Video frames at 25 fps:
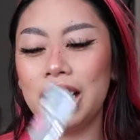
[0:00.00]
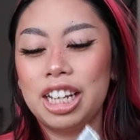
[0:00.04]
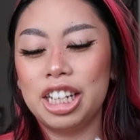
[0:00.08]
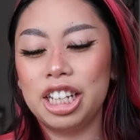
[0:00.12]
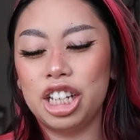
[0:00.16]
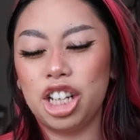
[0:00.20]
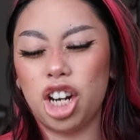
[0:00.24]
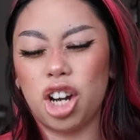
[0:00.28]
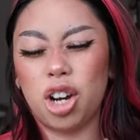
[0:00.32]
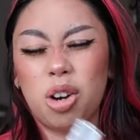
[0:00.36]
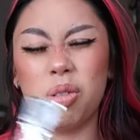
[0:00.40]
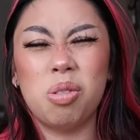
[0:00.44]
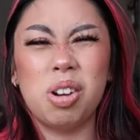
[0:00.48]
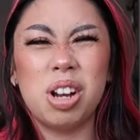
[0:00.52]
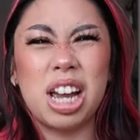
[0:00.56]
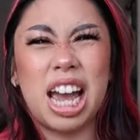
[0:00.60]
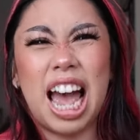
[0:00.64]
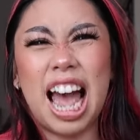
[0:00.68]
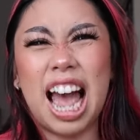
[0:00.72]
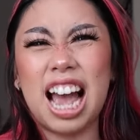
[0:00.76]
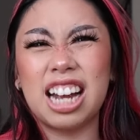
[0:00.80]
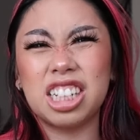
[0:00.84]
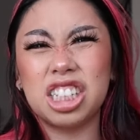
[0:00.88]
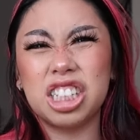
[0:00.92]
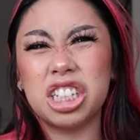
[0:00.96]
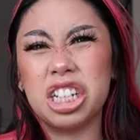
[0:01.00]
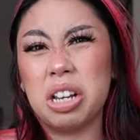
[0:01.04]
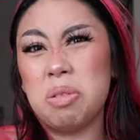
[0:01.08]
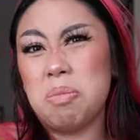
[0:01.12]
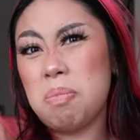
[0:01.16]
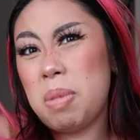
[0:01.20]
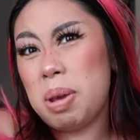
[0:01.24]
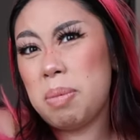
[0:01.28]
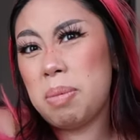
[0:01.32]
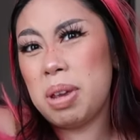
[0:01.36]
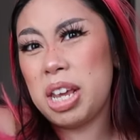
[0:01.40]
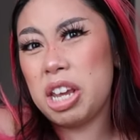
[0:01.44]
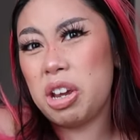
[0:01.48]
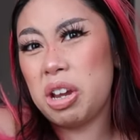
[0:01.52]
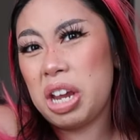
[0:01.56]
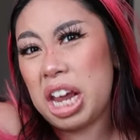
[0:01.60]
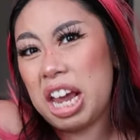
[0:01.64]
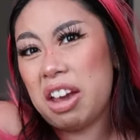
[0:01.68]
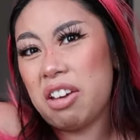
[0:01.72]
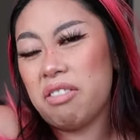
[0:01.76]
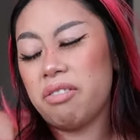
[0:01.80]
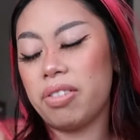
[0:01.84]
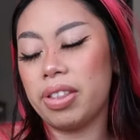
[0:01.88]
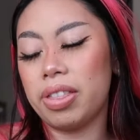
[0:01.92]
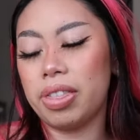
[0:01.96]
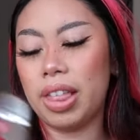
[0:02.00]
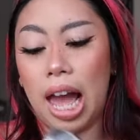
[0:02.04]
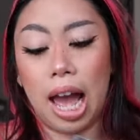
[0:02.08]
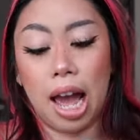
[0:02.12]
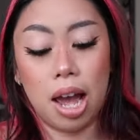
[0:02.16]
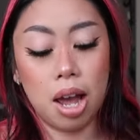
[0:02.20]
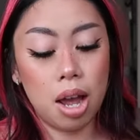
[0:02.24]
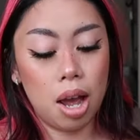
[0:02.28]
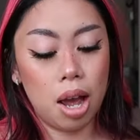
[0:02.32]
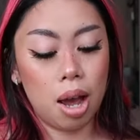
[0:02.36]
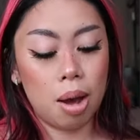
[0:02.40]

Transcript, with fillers: you know, actually maybe you can't fit that.